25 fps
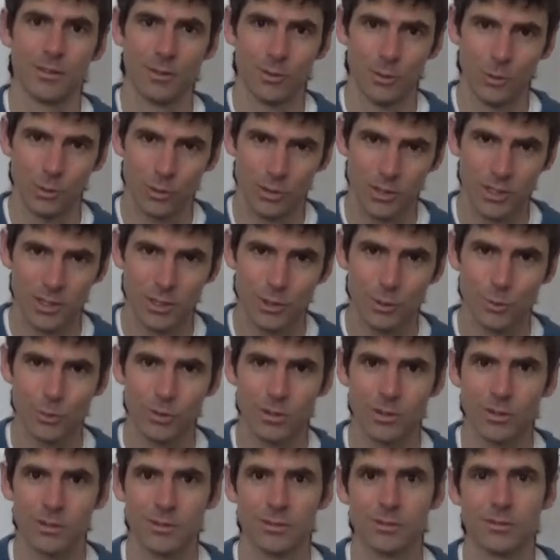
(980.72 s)

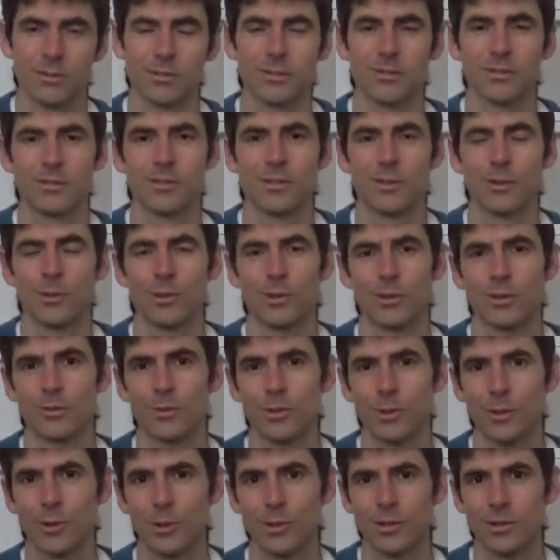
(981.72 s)
Yogishwara, the Lord of
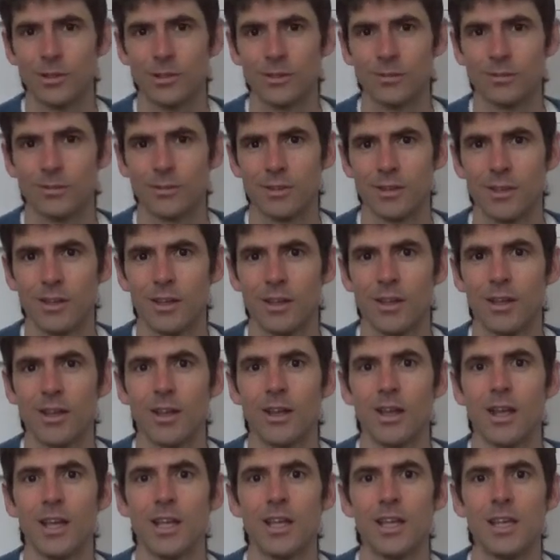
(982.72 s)
Yoga,
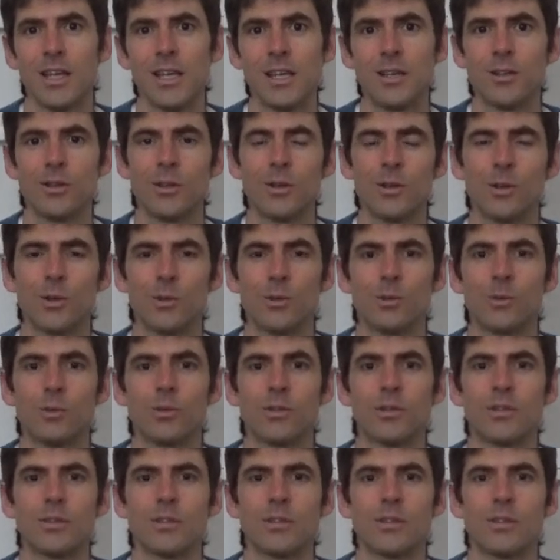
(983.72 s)
he
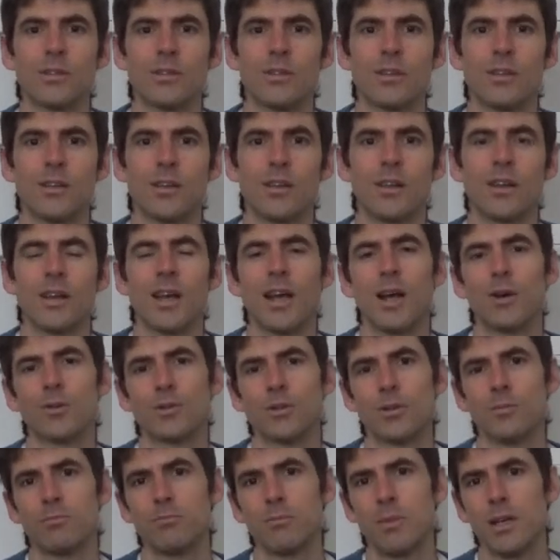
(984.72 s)
knows how
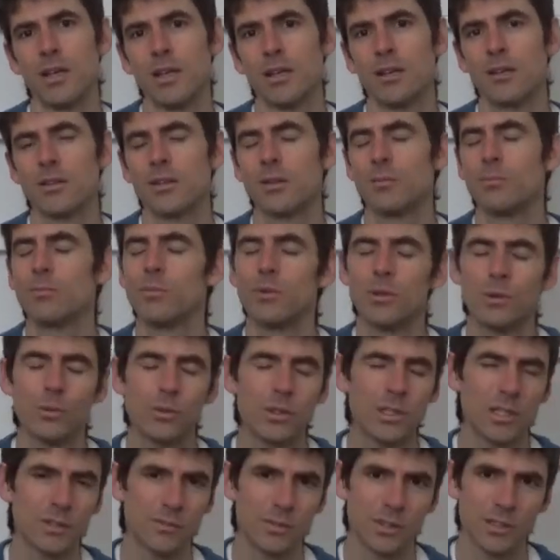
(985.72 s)
to make the
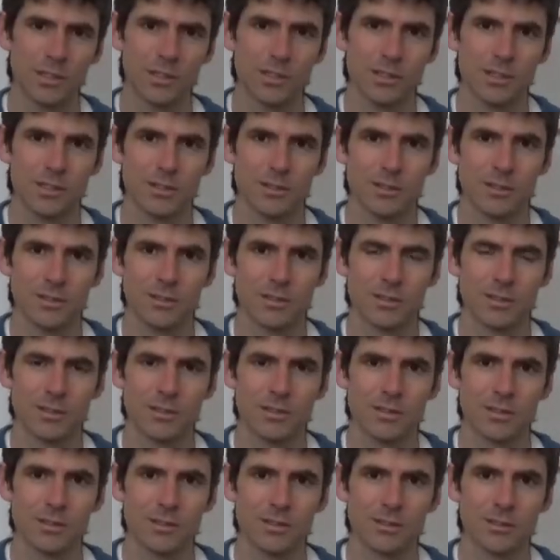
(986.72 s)
beauty of
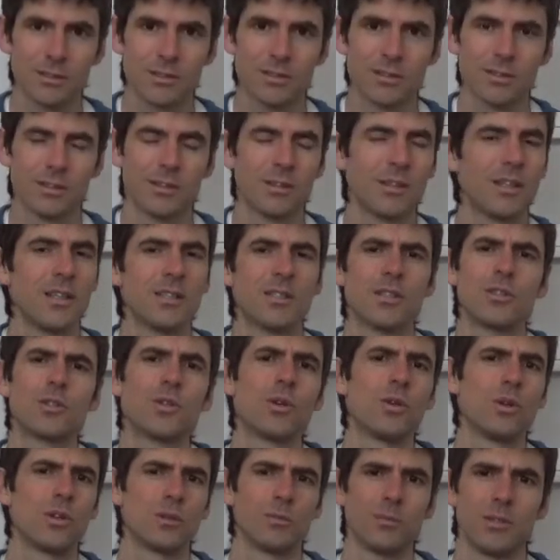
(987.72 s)
existence his
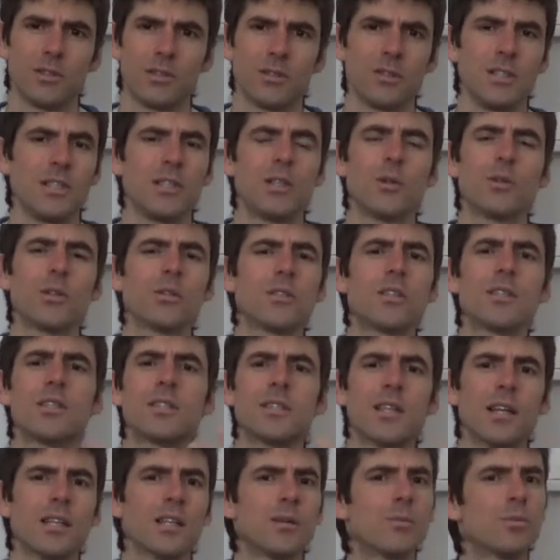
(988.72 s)
adornment. He knows how to
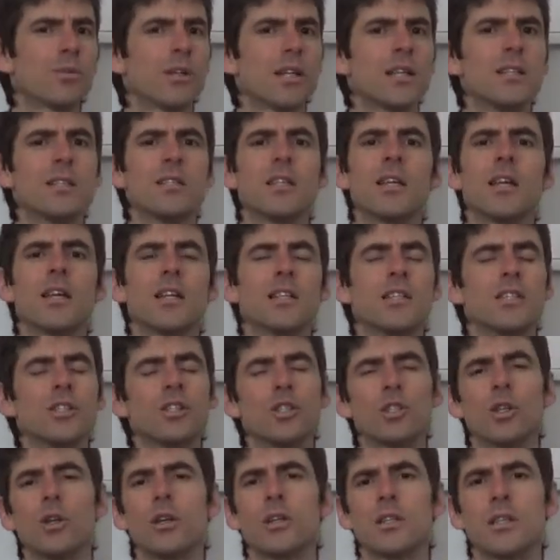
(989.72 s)
celebrate it and
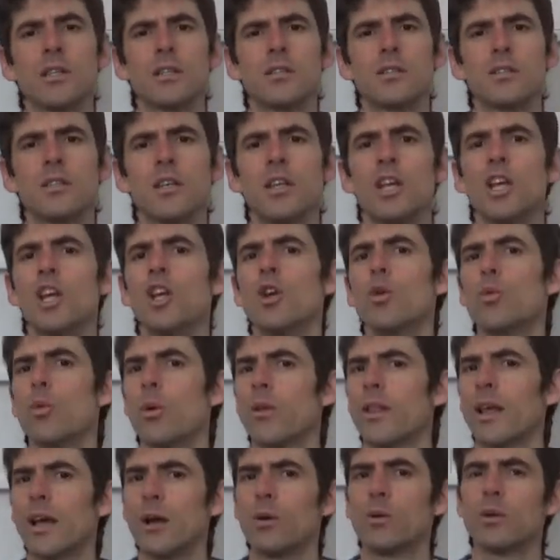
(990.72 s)
enjoy it
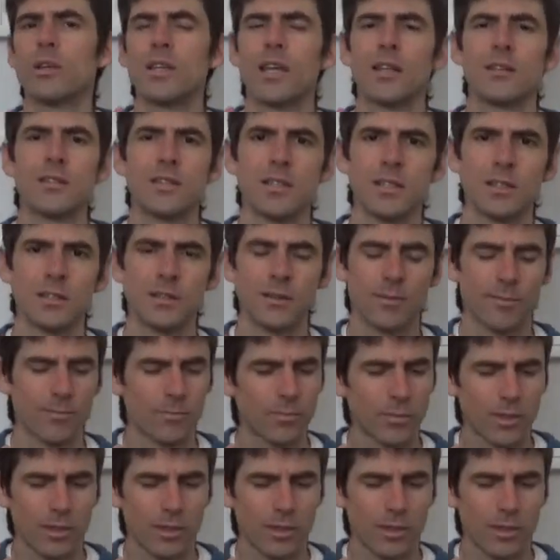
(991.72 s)
without getting